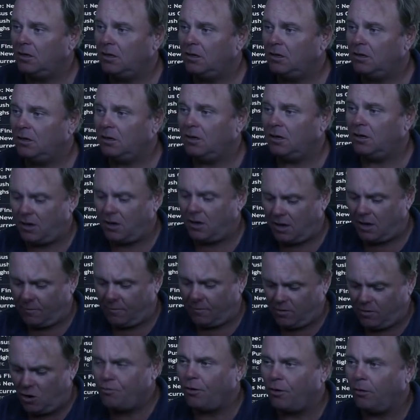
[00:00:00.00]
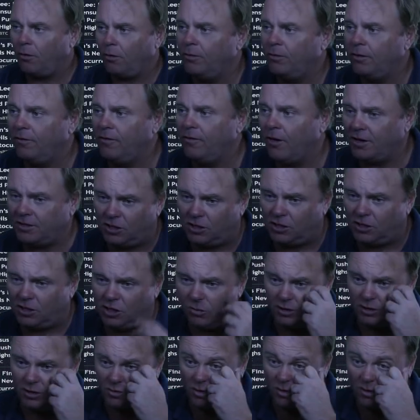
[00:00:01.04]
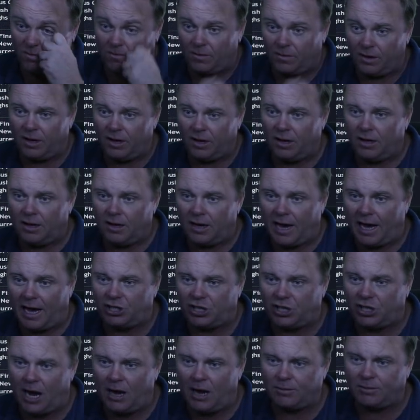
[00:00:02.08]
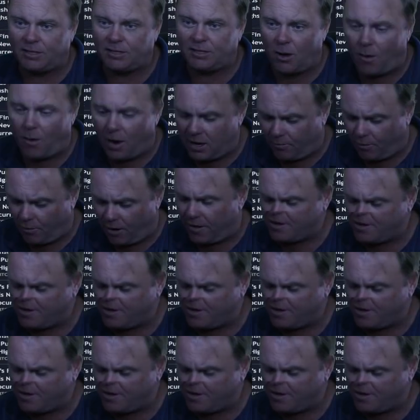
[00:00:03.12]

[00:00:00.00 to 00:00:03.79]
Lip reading: And I have no problem advising you on this one. Hey, James, how are you, brother?